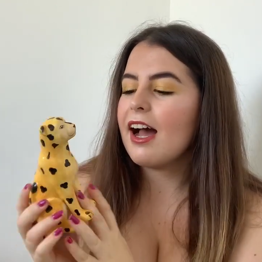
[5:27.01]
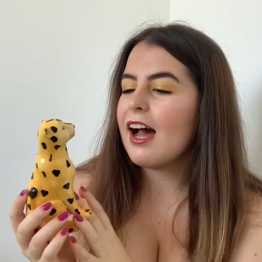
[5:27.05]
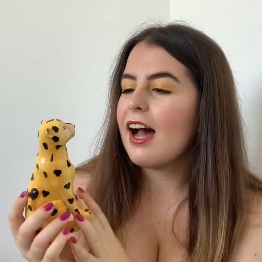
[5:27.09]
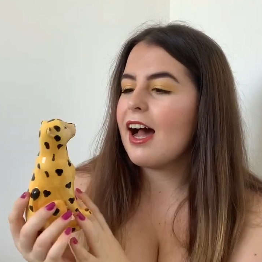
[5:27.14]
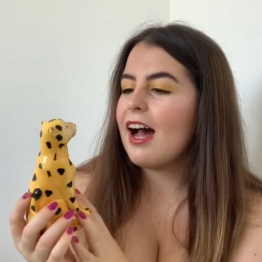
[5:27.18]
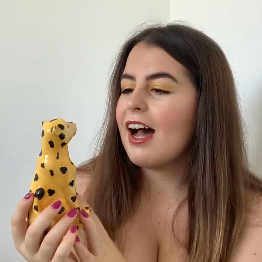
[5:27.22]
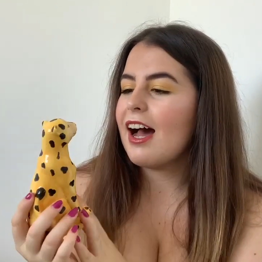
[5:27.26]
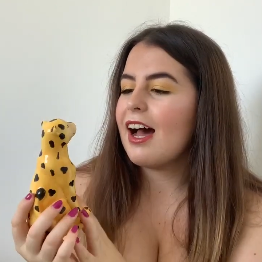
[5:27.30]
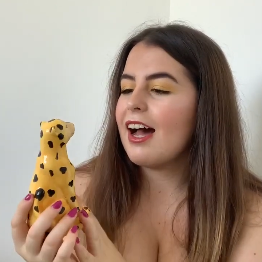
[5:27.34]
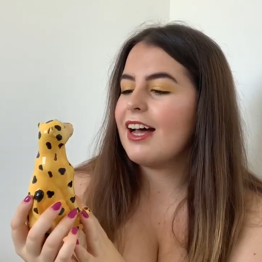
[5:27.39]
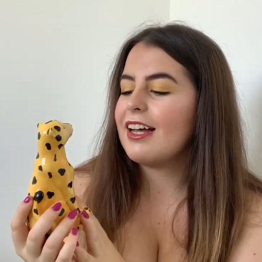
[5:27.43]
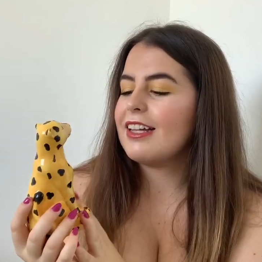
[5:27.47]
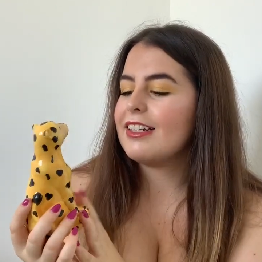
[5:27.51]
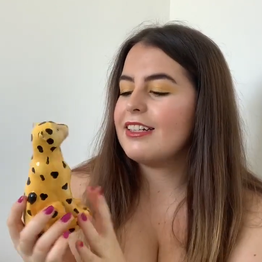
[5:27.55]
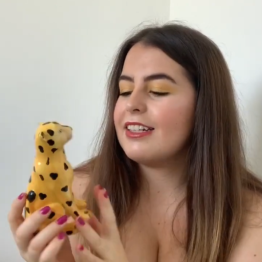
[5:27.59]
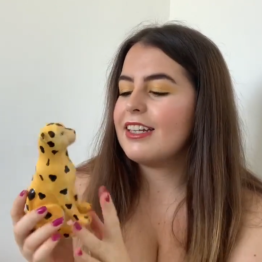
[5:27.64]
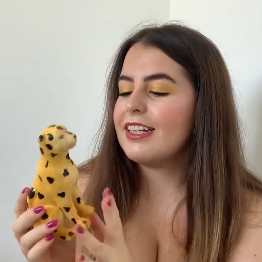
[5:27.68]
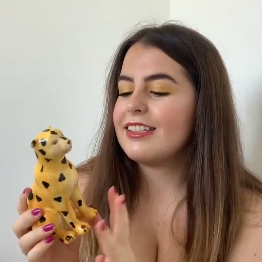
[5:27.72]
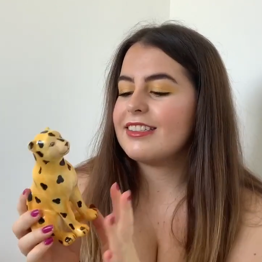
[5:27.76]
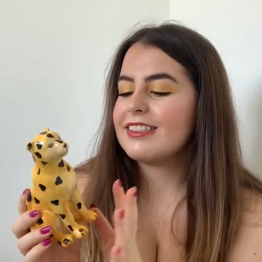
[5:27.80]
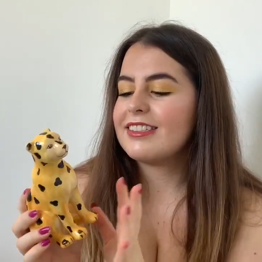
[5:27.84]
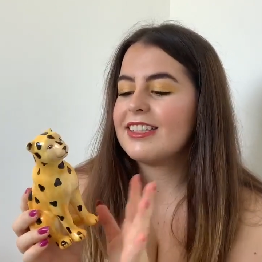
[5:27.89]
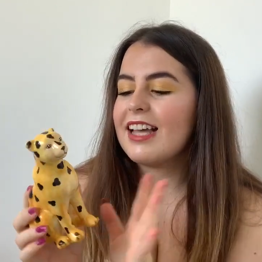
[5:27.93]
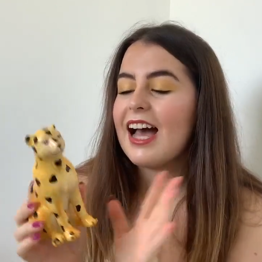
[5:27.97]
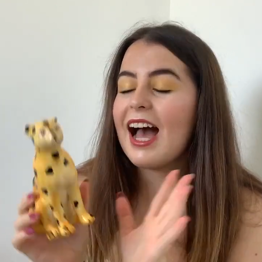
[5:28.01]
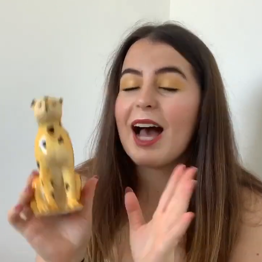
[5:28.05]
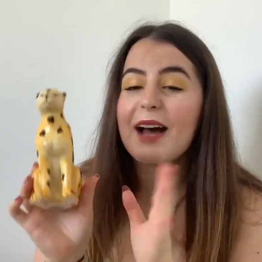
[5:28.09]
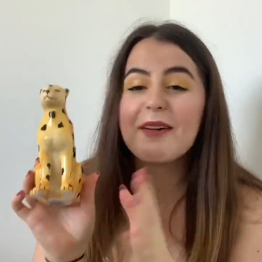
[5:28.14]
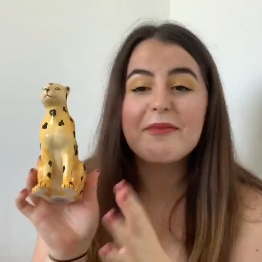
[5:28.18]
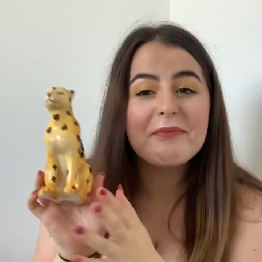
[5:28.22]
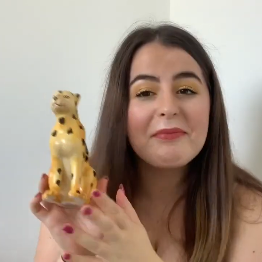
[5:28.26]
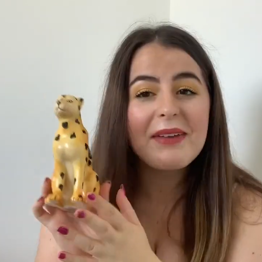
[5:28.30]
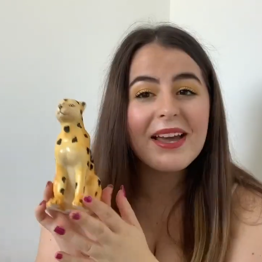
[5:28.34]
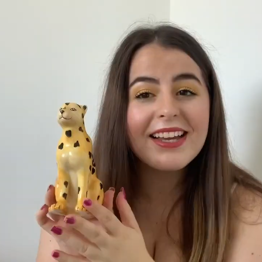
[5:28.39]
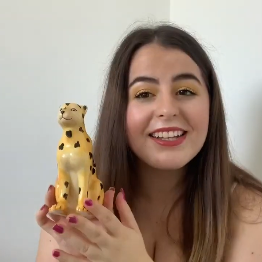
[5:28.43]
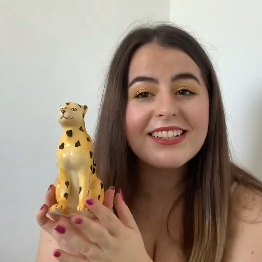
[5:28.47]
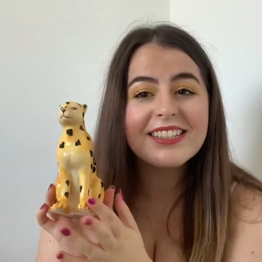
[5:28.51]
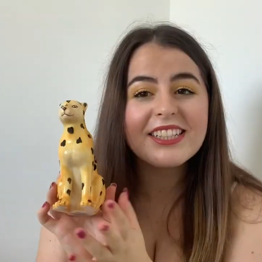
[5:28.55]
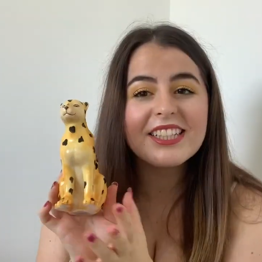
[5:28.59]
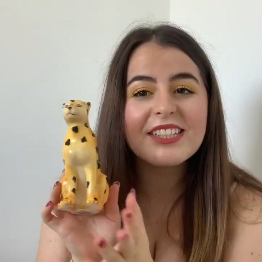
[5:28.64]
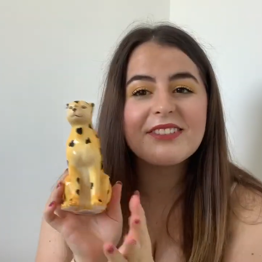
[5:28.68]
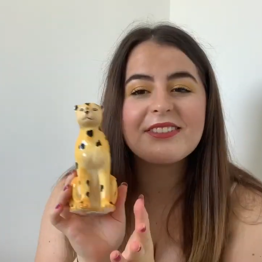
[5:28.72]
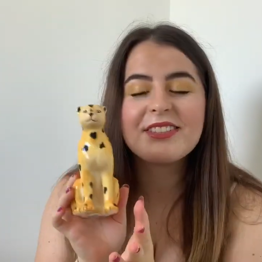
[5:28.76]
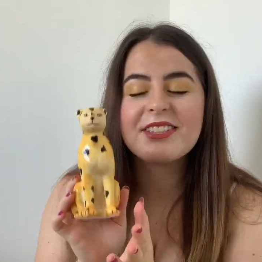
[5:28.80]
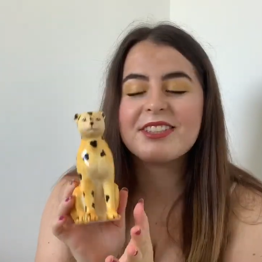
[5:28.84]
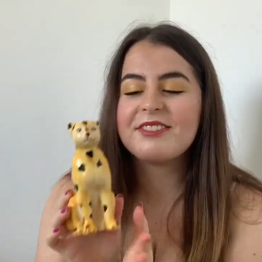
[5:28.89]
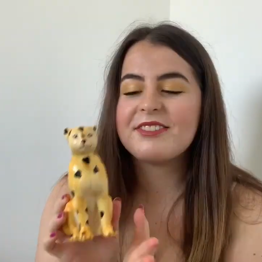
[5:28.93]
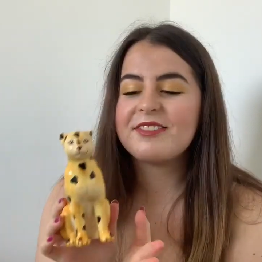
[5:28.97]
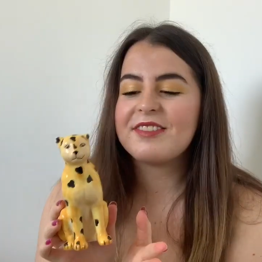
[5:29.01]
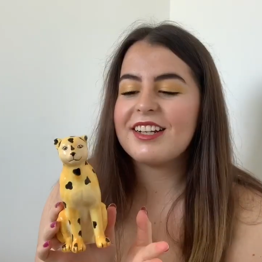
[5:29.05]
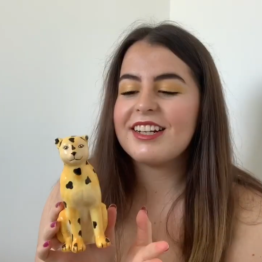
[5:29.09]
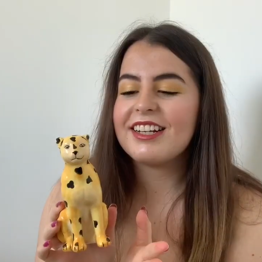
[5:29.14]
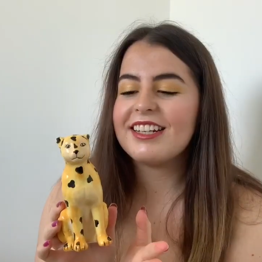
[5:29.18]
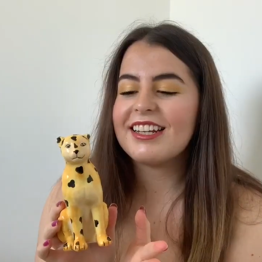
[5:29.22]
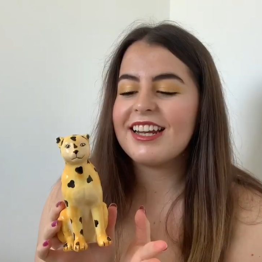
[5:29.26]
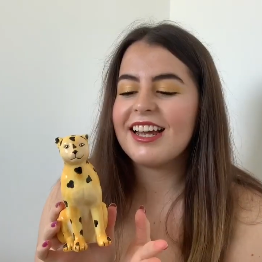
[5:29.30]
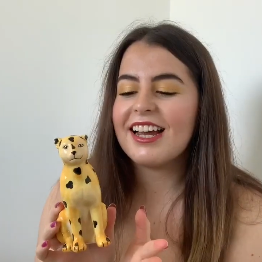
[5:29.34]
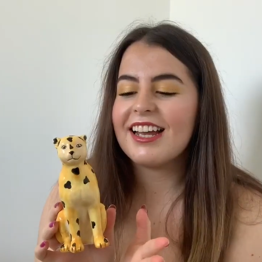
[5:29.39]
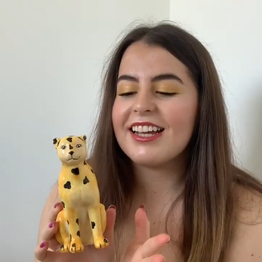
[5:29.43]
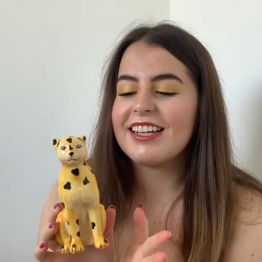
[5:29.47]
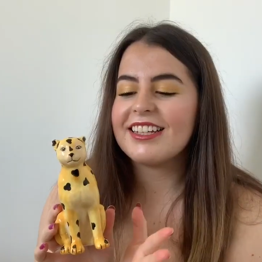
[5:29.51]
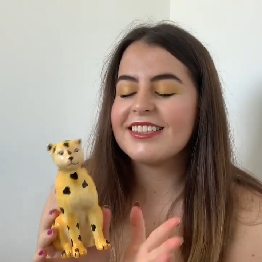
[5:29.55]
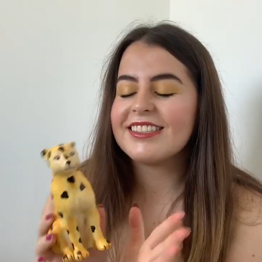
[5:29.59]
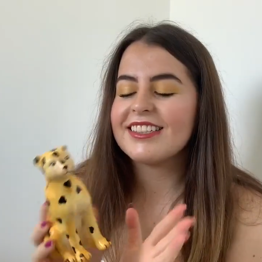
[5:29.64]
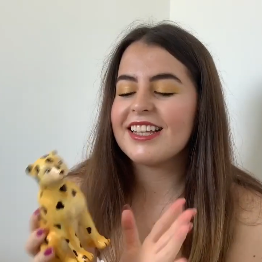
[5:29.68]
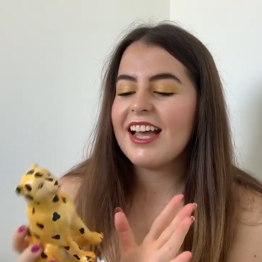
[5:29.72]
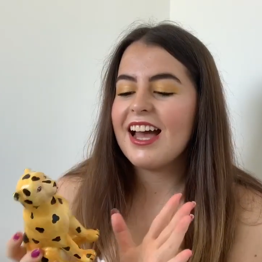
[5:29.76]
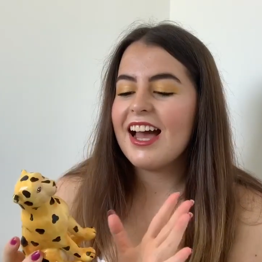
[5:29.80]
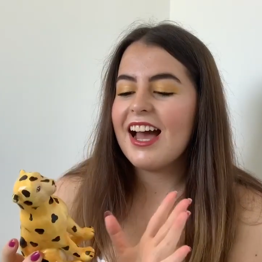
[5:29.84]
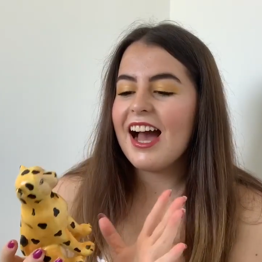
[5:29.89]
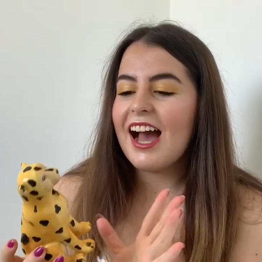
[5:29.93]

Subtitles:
and it's hand painted, which is really nice.